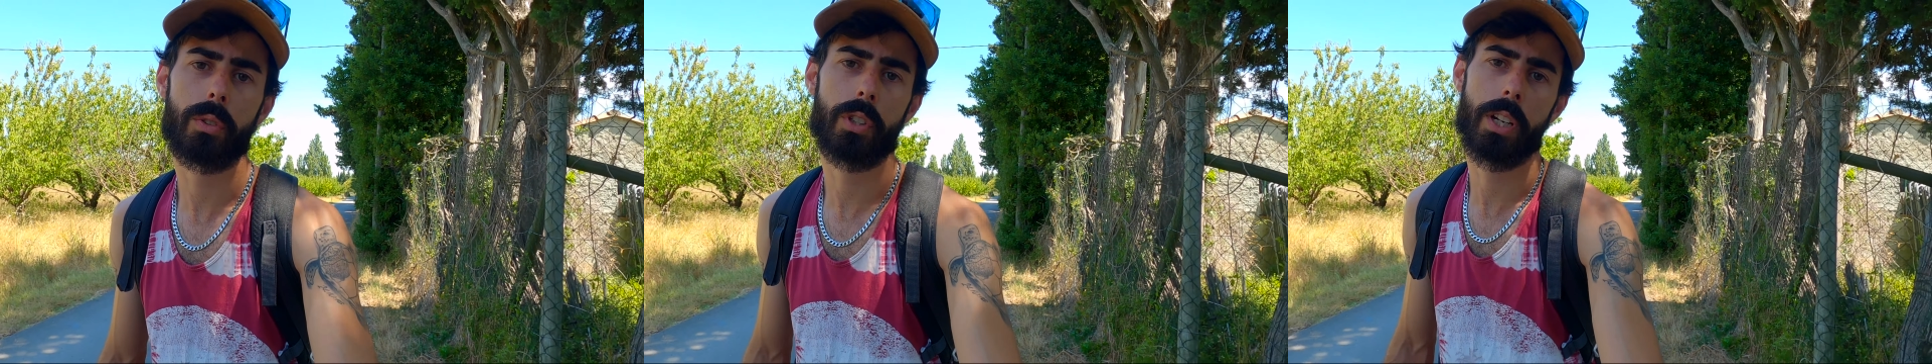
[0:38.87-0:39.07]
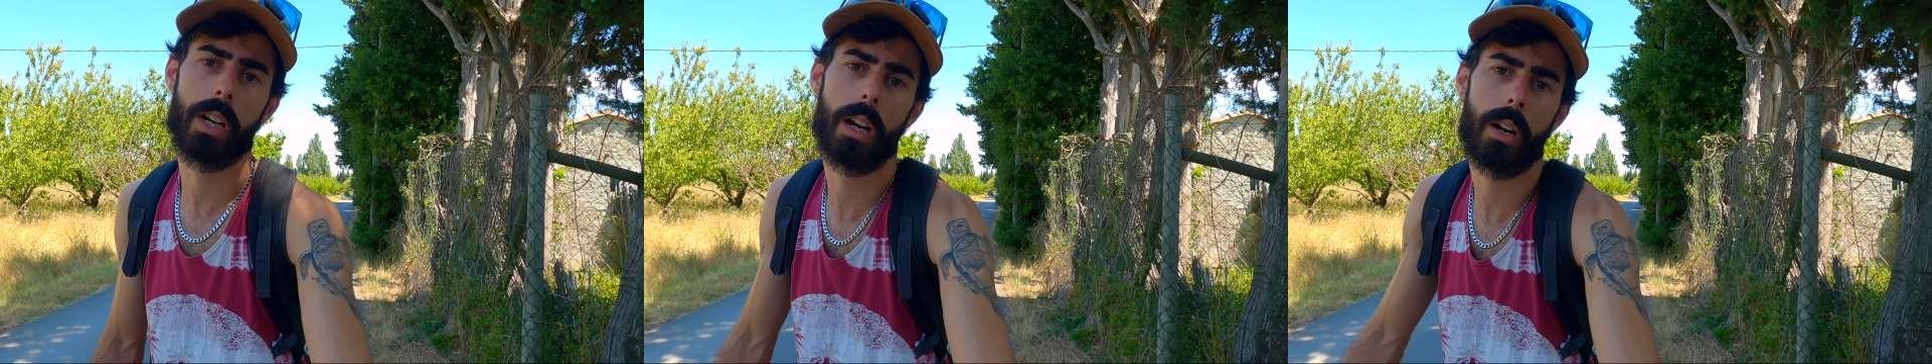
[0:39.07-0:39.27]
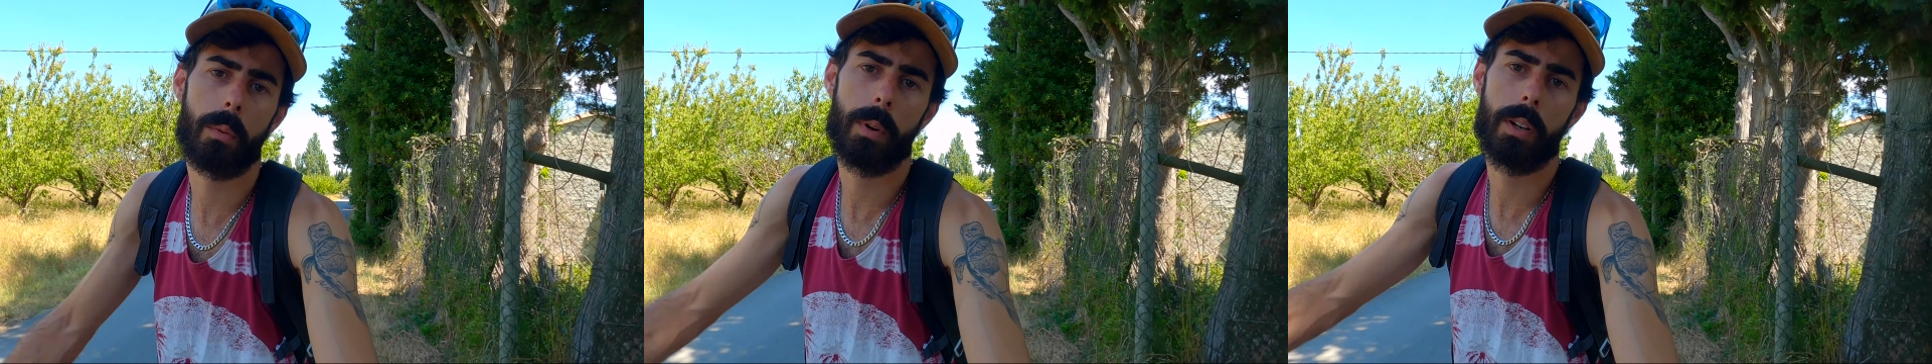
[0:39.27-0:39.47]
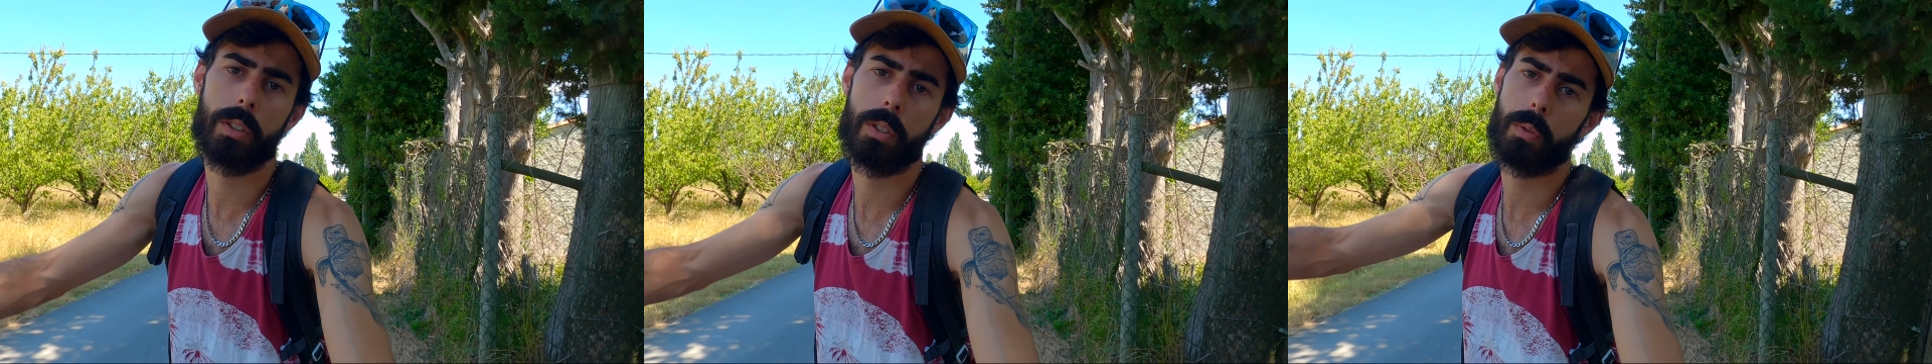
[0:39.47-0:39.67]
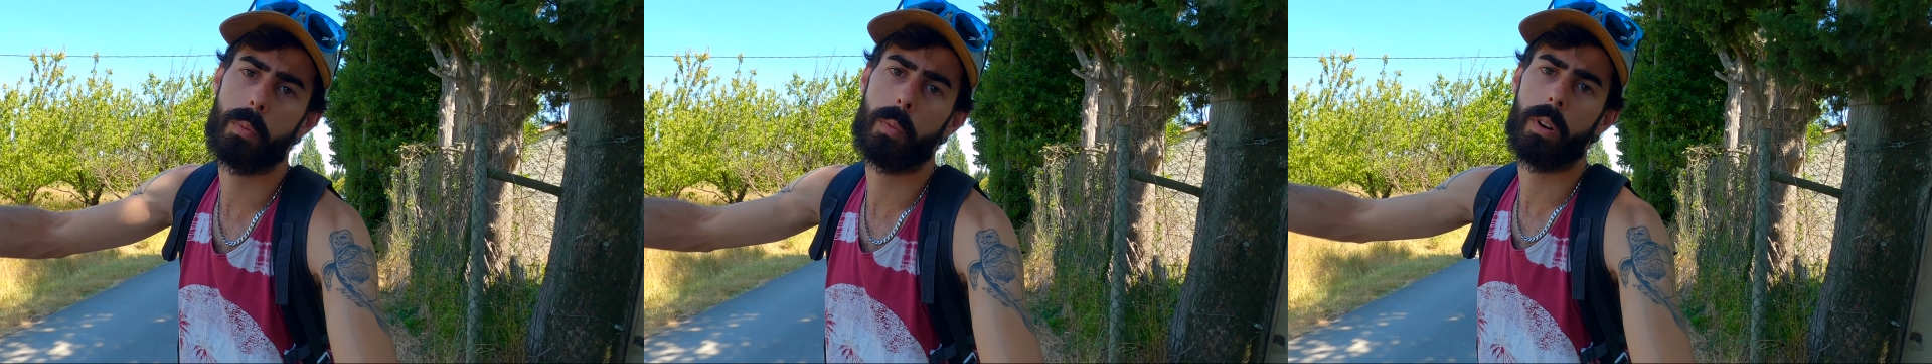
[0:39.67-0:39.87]
share
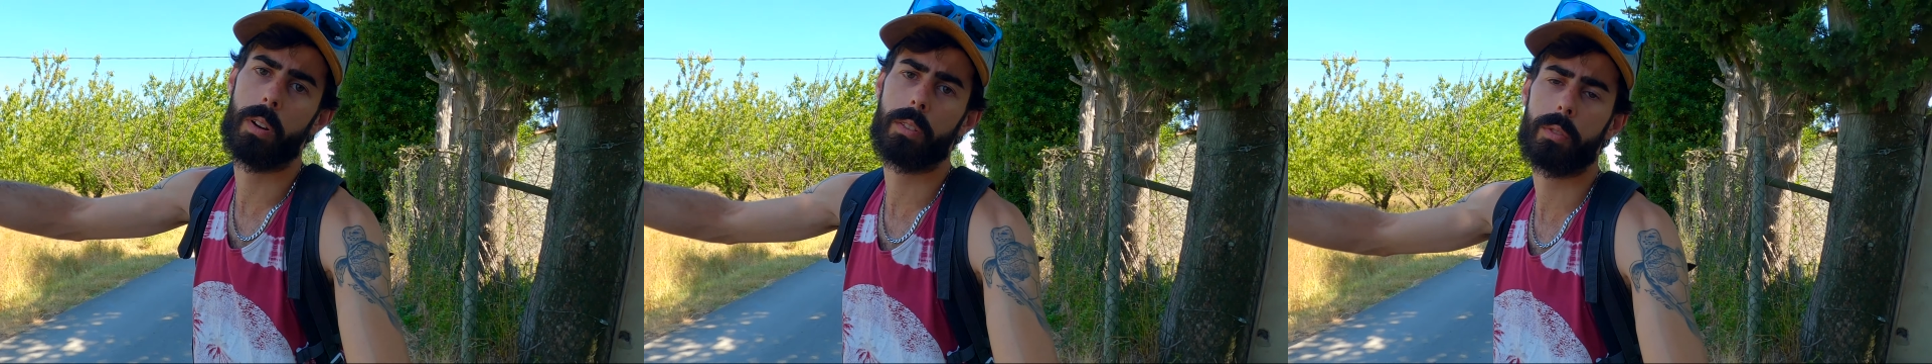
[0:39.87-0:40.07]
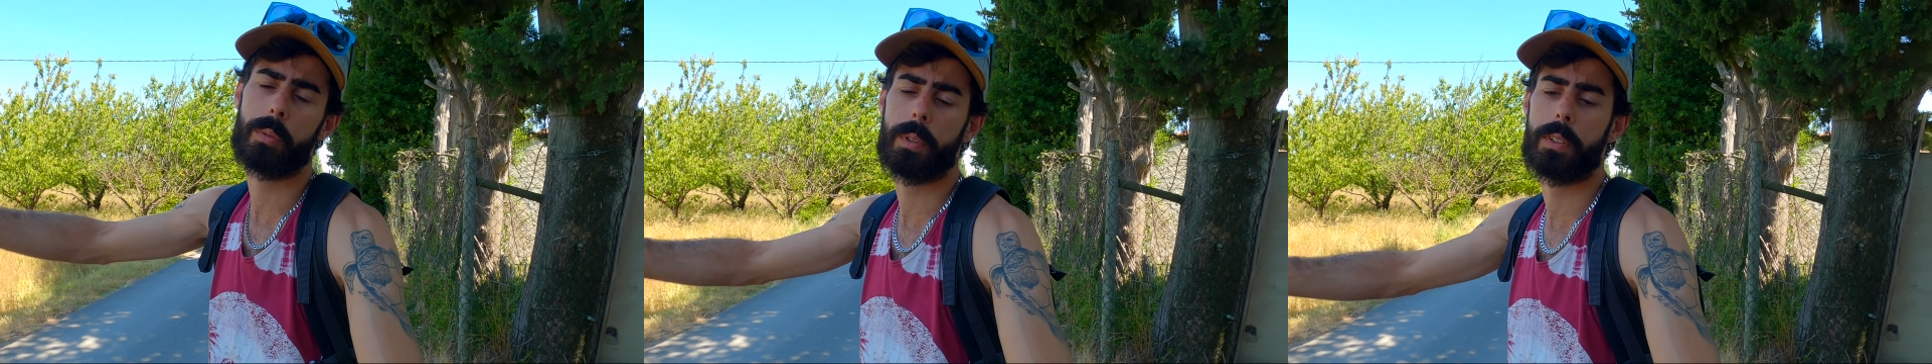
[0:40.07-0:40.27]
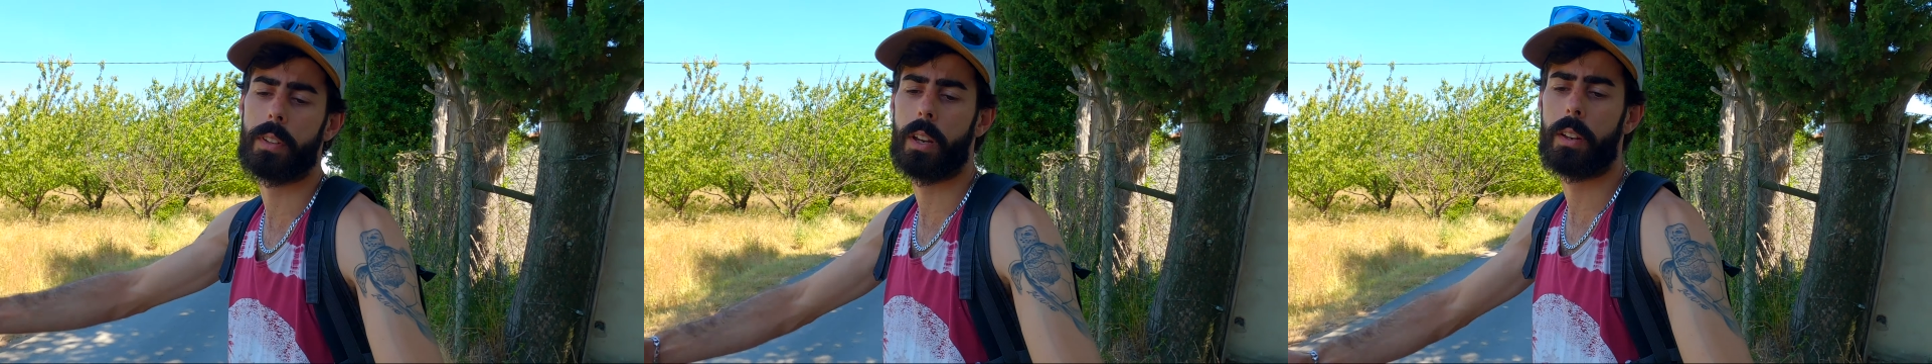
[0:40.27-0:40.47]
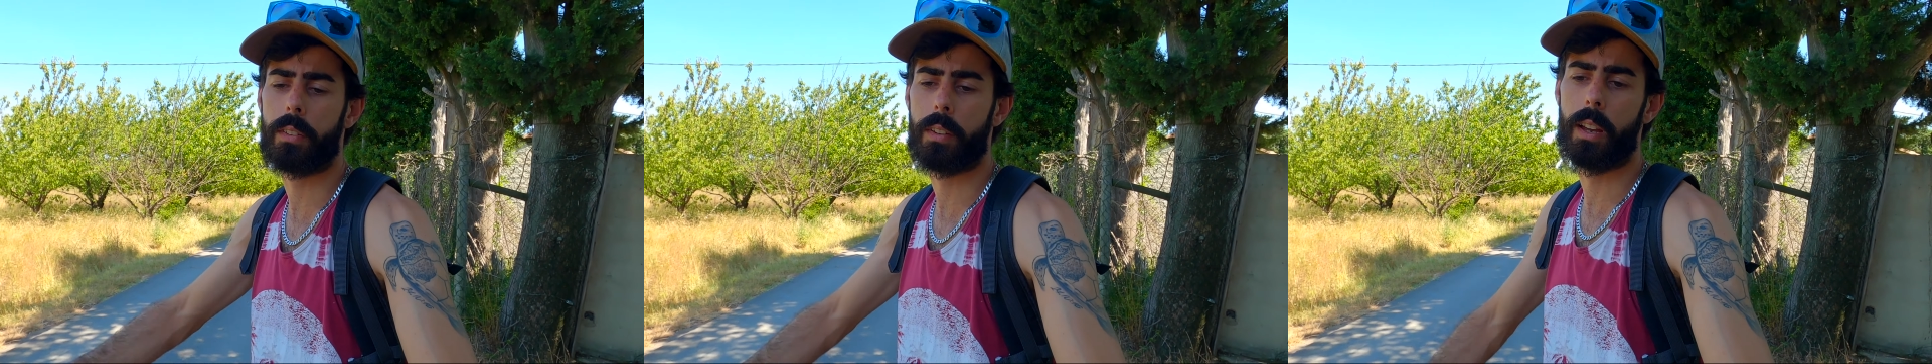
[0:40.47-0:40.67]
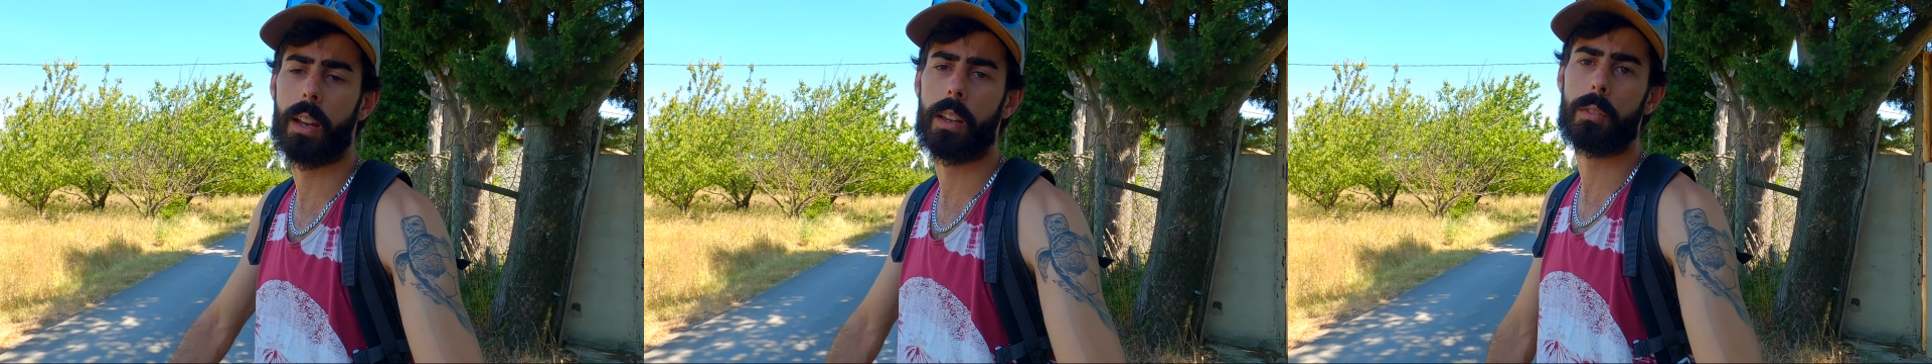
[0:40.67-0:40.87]
what you want with us
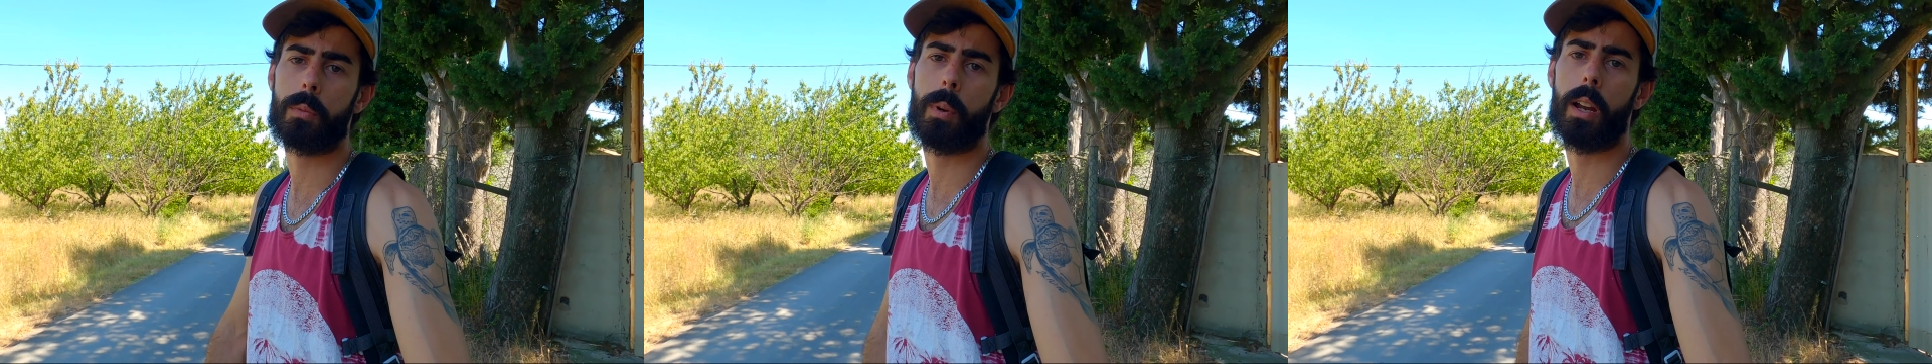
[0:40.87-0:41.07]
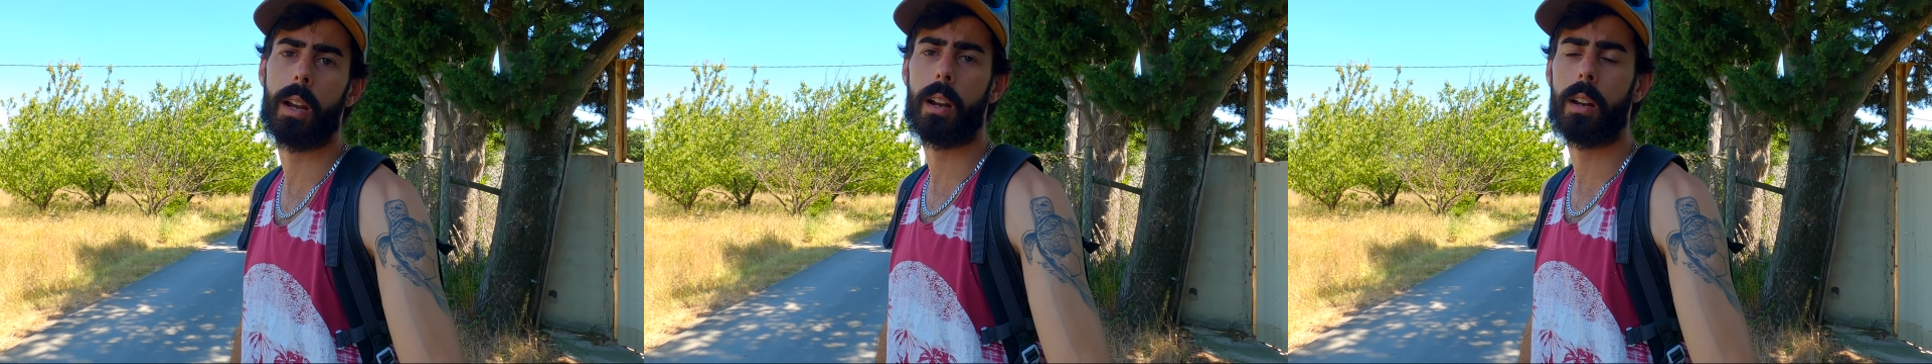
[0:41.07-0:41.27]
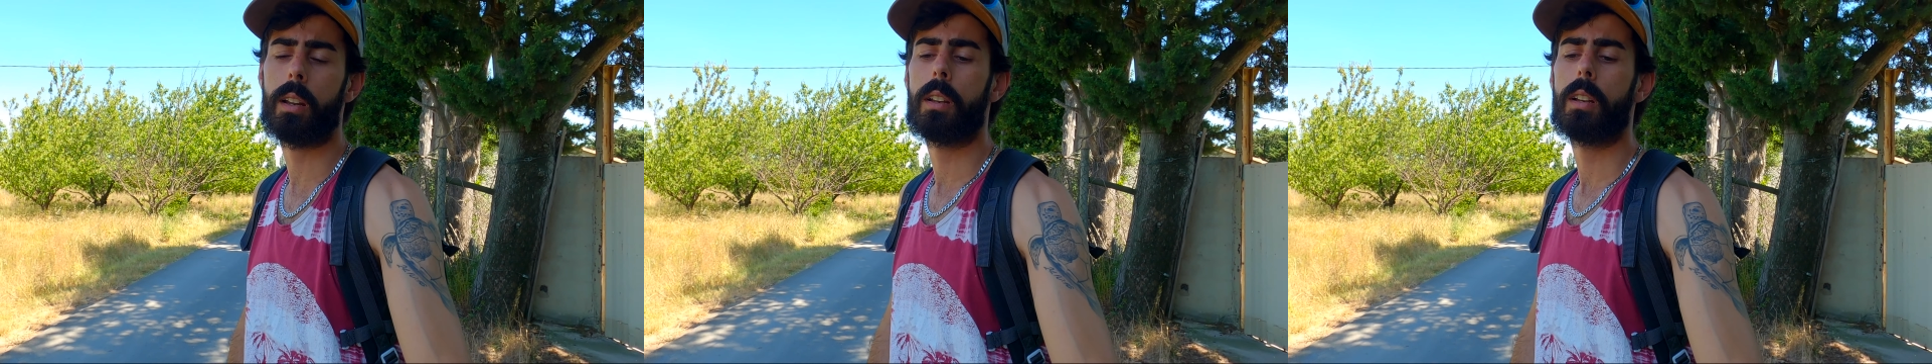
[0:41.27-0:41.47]
as well,